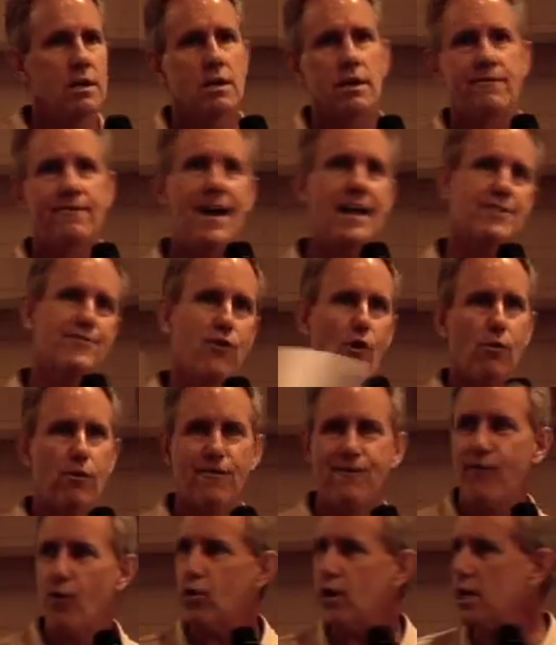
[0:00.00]
Fast forward
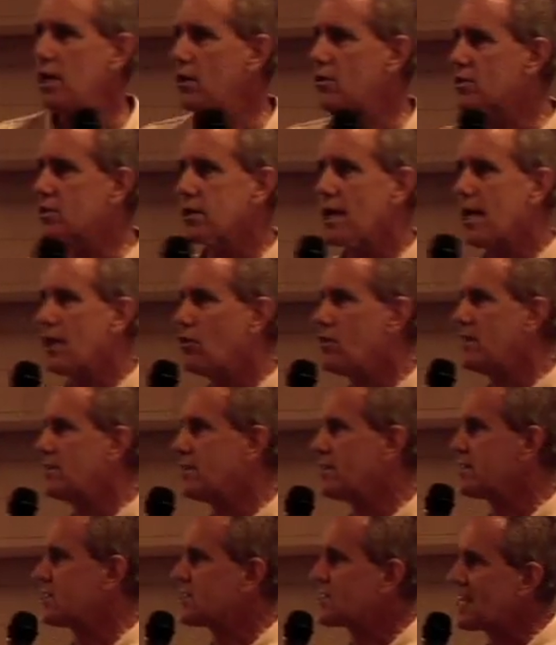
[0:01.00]
40 years later into
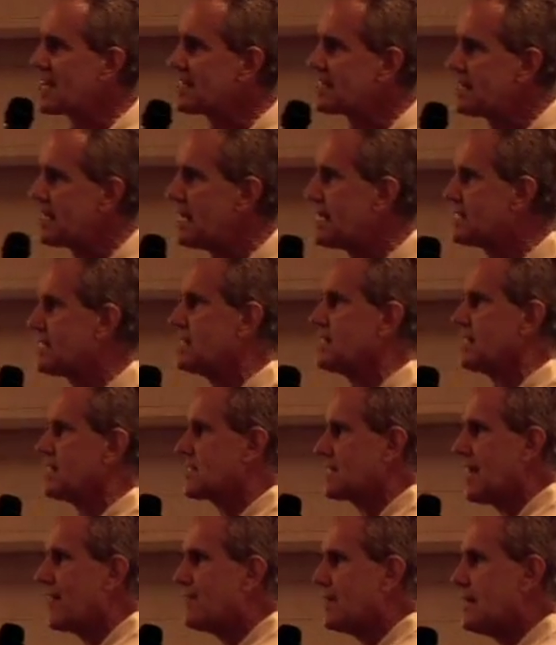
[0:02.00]
the 60s and the
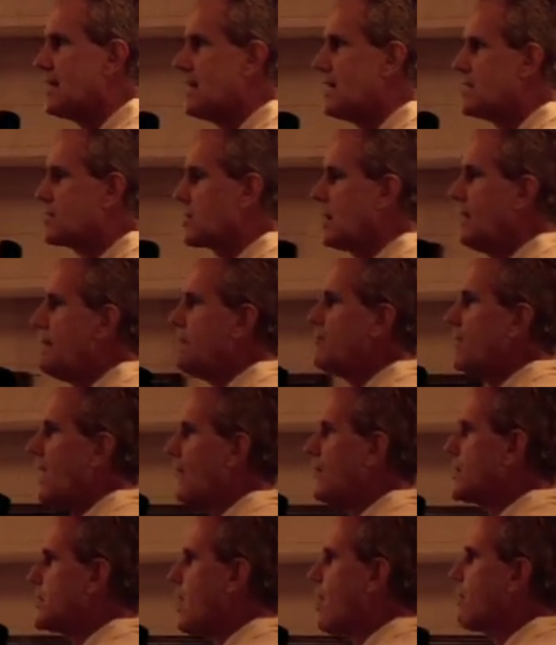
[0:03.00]
70s,
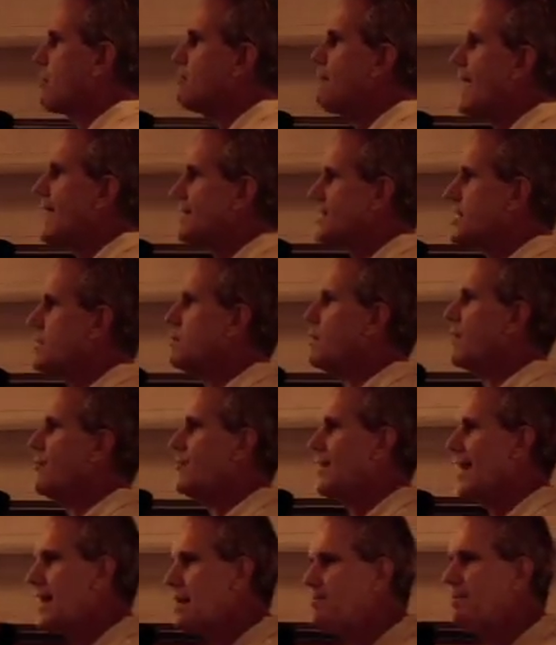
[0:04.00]
and the dark masculine
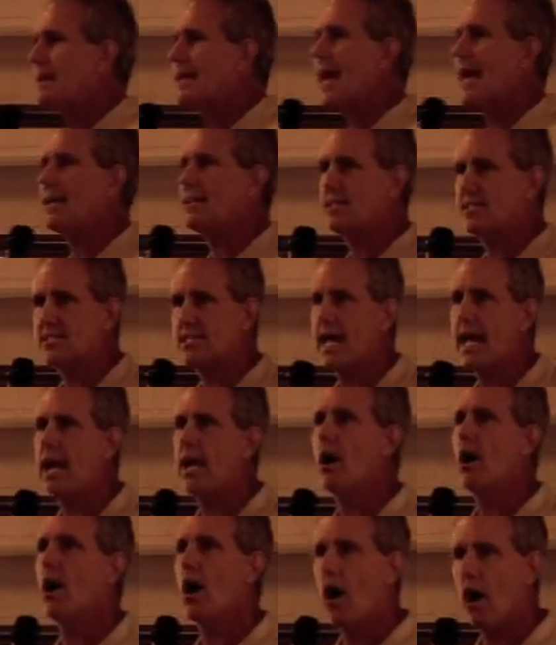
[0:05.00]
then began to
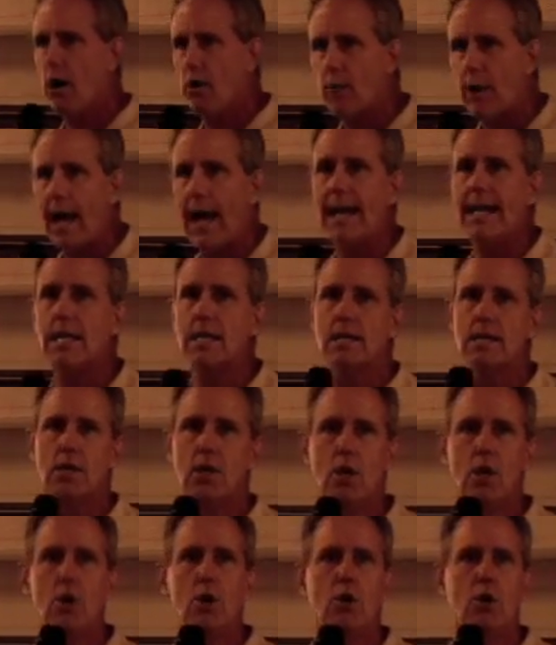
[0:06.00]
say, all right,
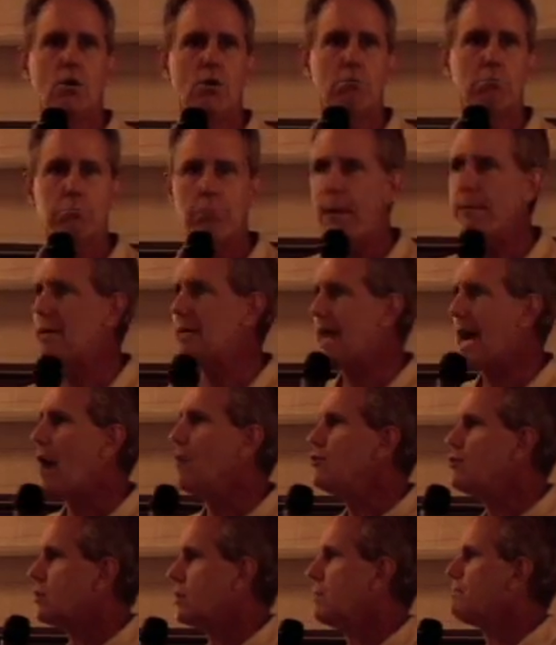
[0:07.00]
maybe now
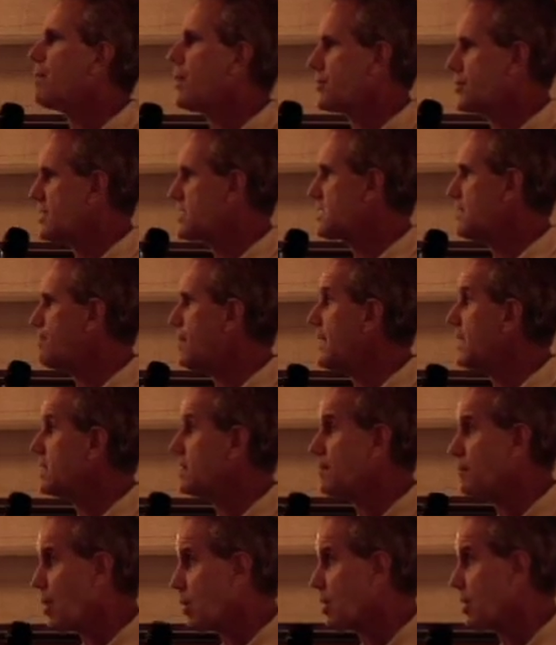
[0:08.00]
you can participate in
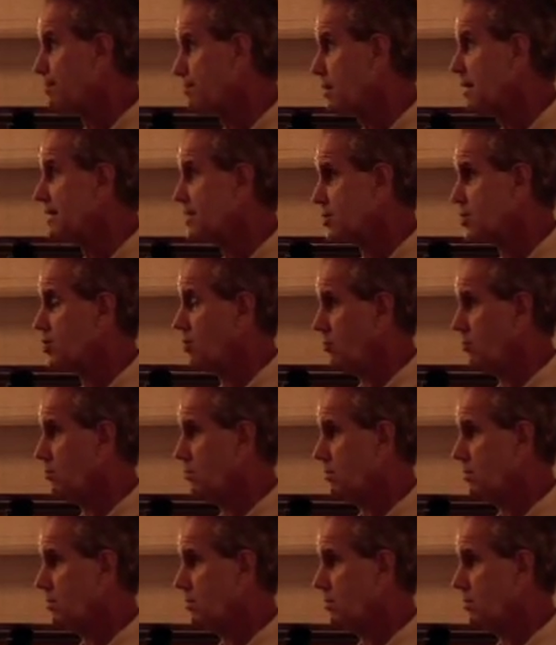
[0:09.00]
the marketplace too.